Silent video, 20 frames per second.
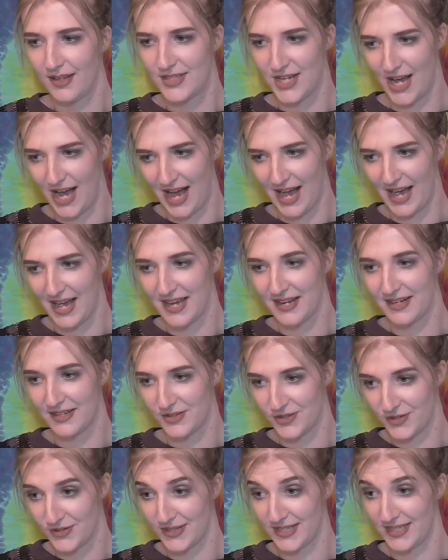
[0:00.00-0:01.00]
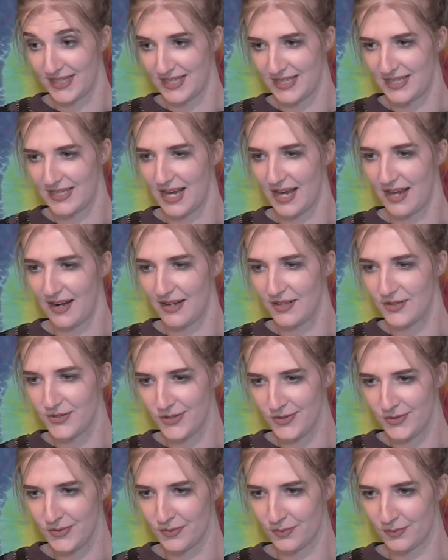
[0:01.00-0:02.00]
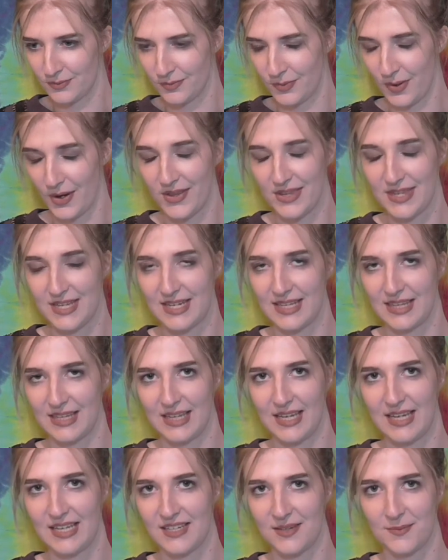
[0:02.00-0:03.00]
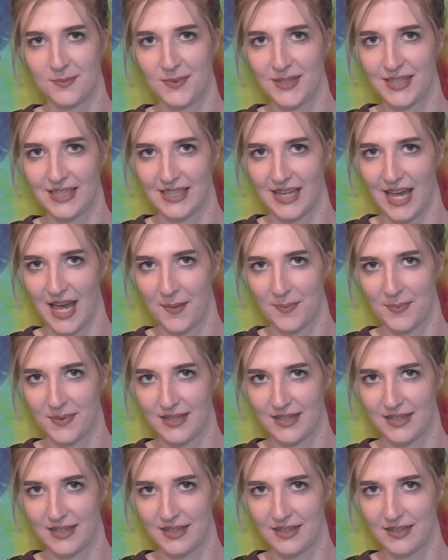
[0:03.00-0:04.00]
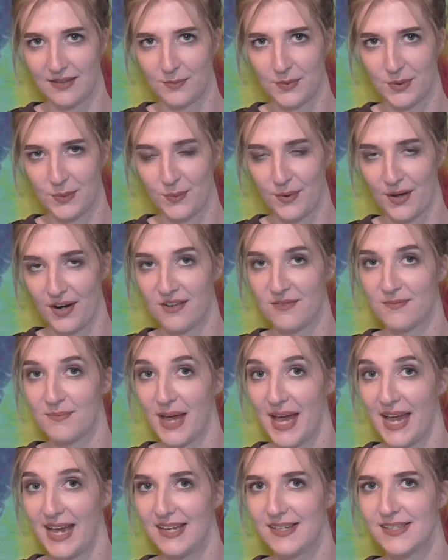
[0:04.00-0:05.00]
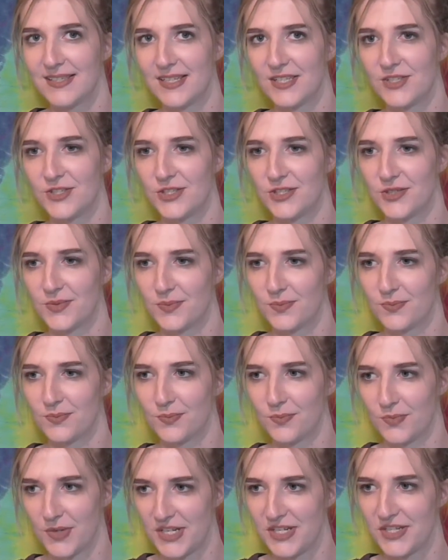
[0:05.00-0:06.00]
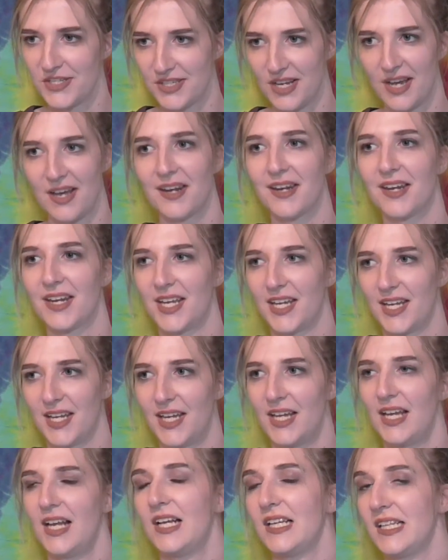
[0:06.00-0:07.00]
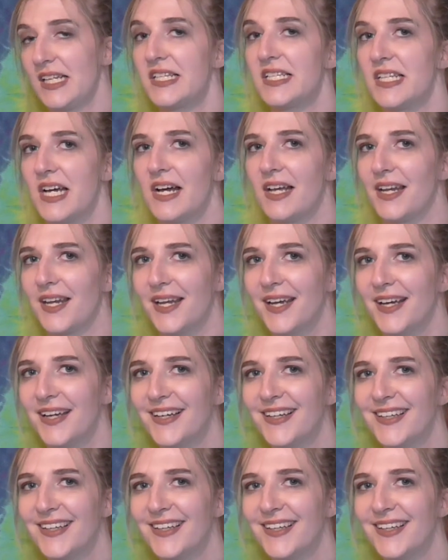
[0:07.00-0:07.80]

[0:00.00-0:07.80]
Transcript: tired and stressed and done. It's all worth it in the end. I'm really happy with what I've made. It's just when you're done, you're done.